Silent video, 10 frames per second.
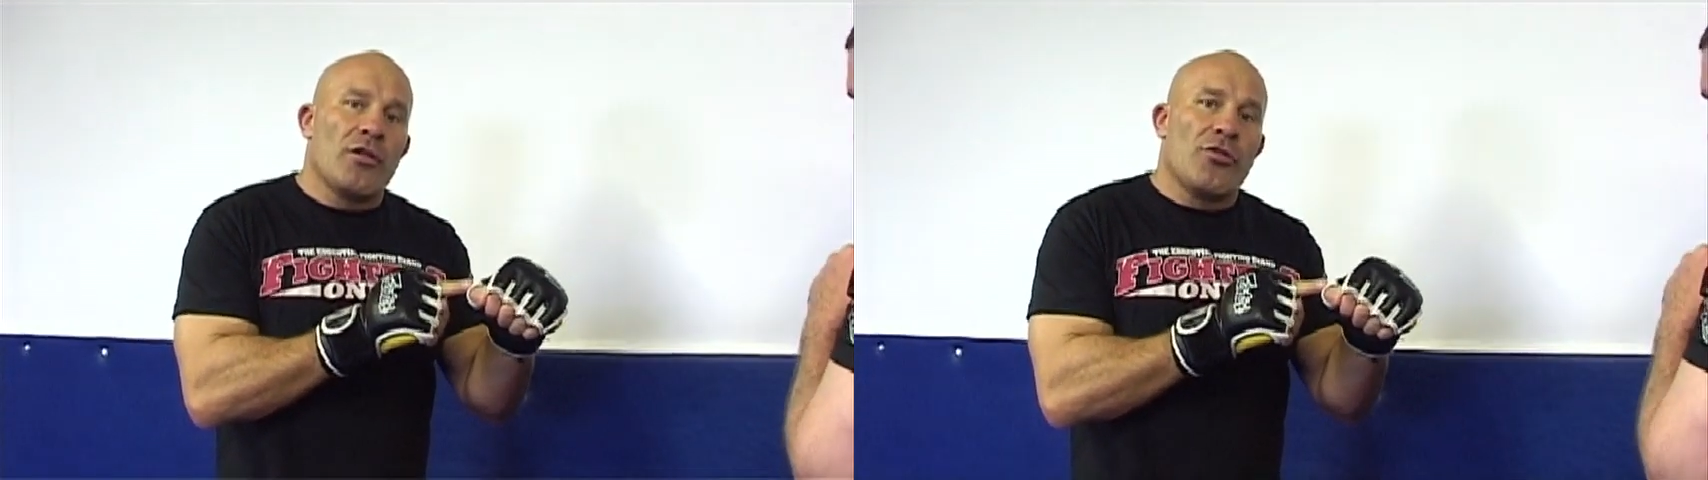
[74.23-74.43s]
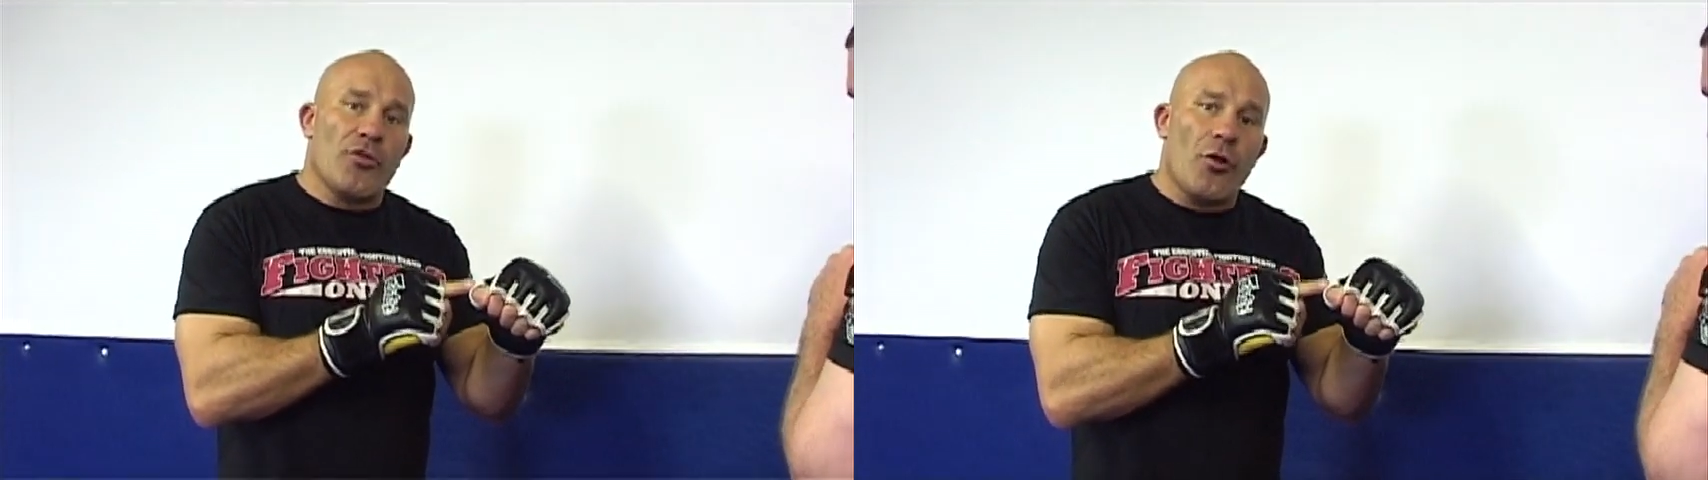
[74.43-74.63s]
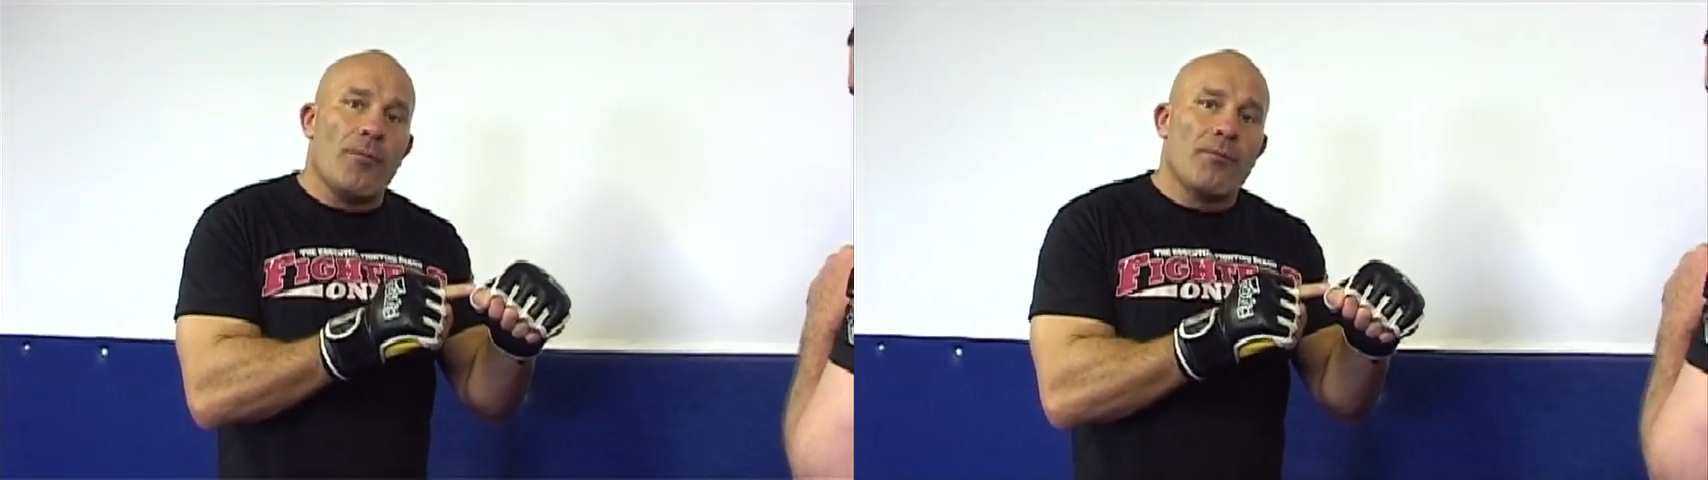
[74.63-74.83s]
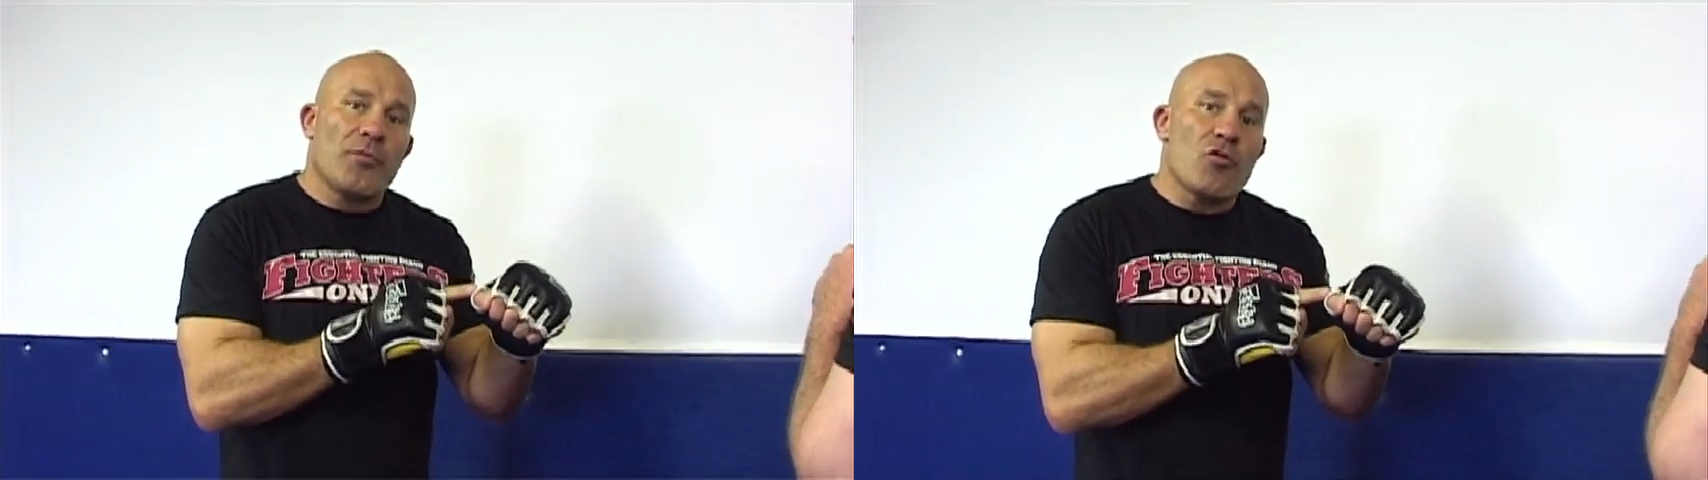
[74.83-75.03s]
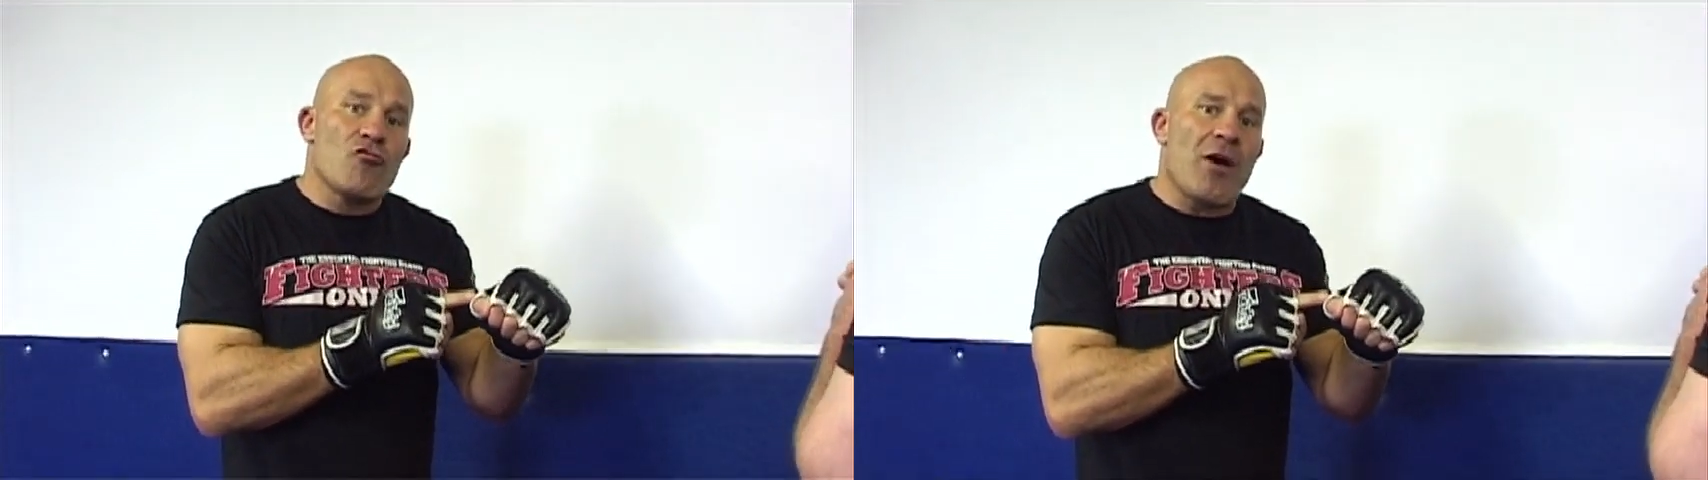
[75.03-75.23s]

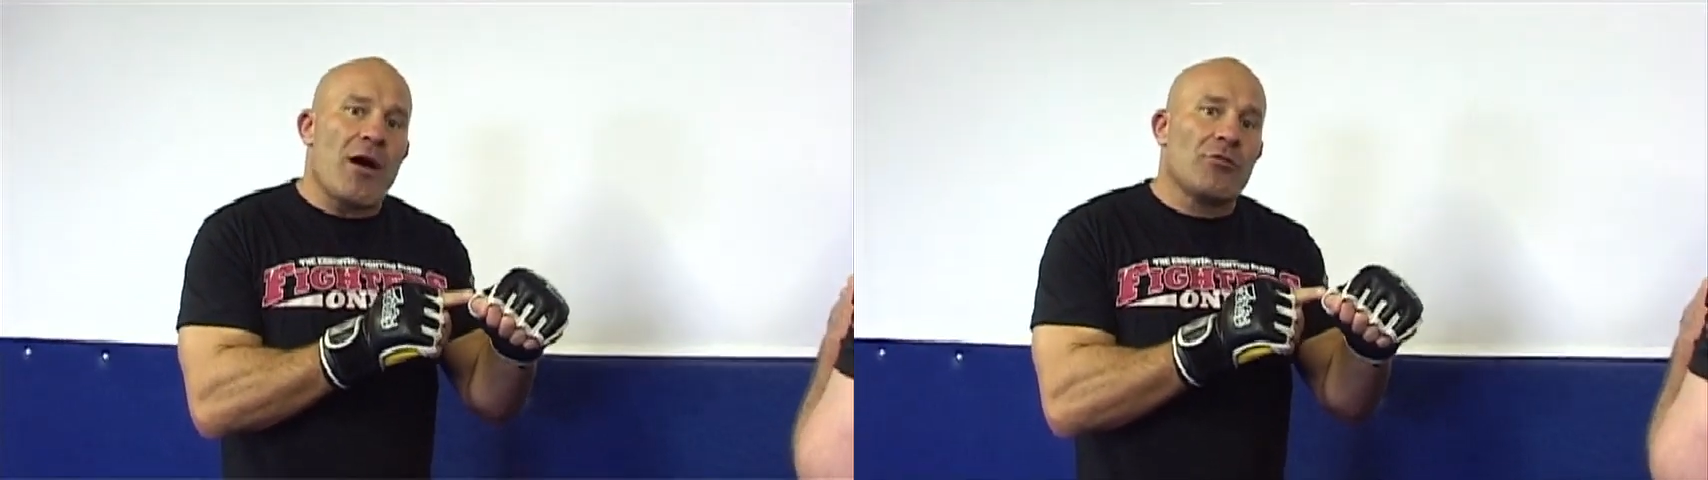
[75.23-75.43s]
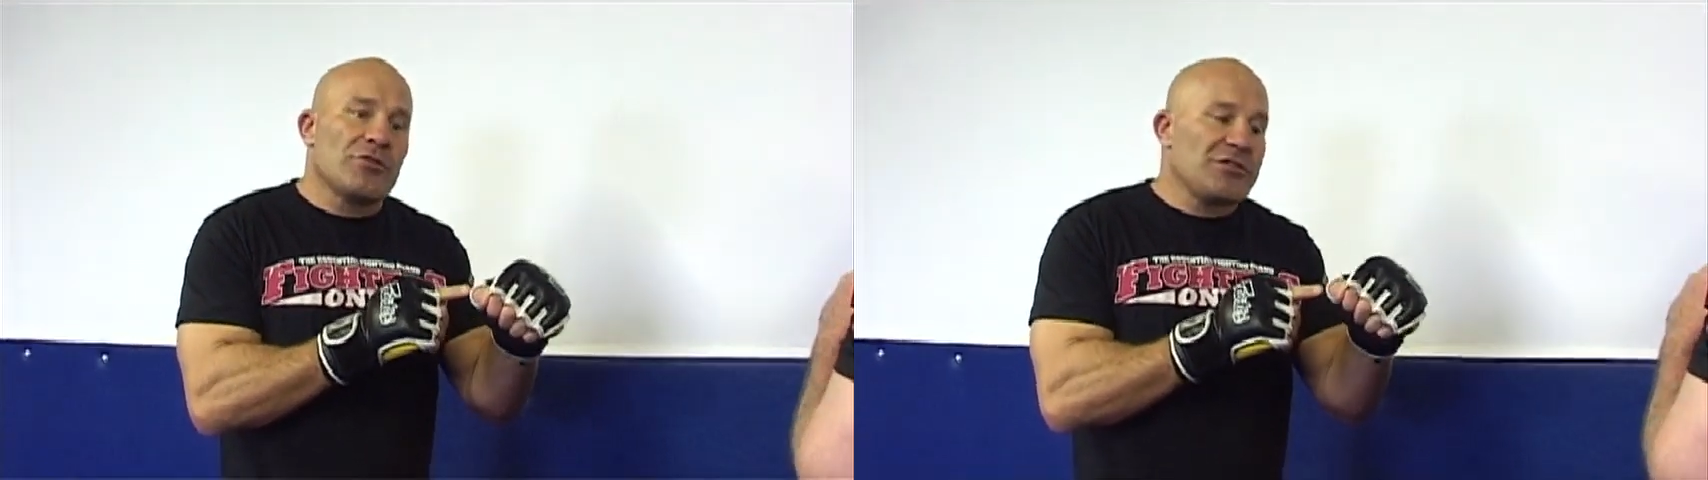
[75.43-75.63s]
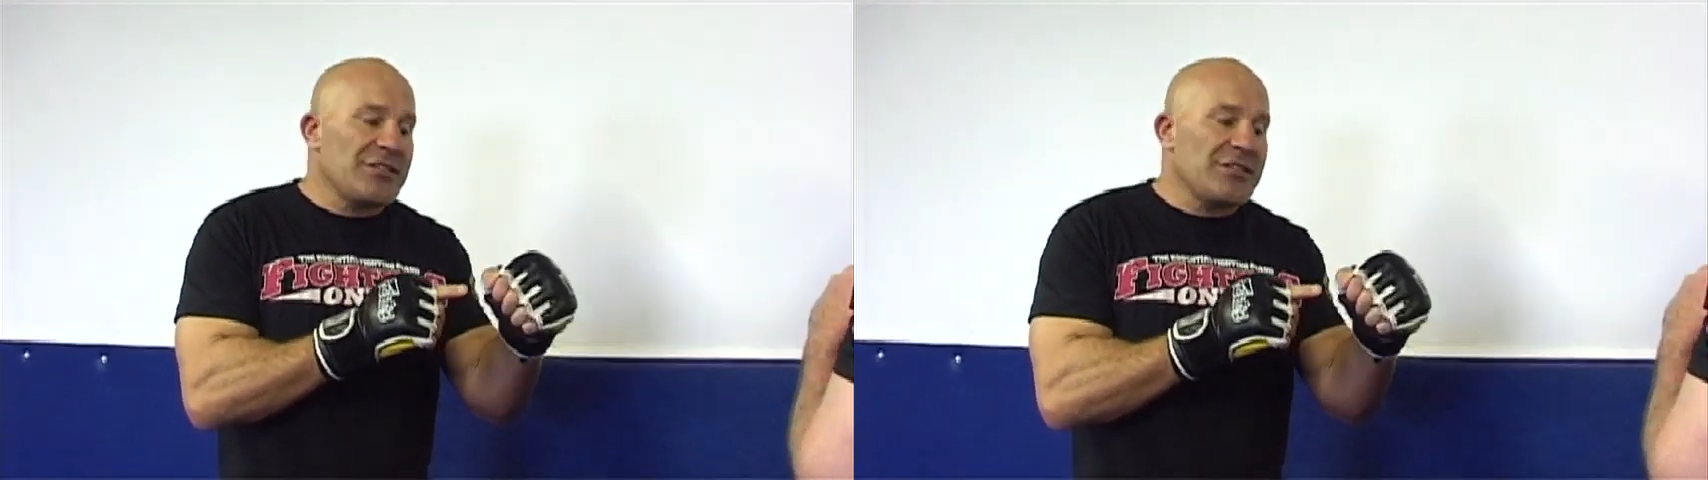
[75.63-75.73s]
thumb round